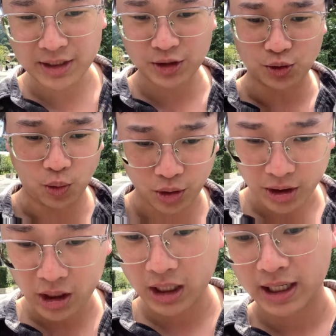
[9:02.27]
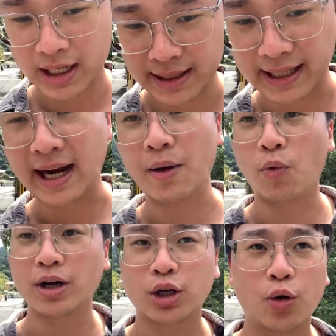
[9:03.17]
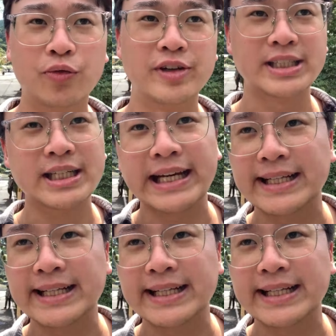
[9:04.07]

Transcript: store that I want to go visit.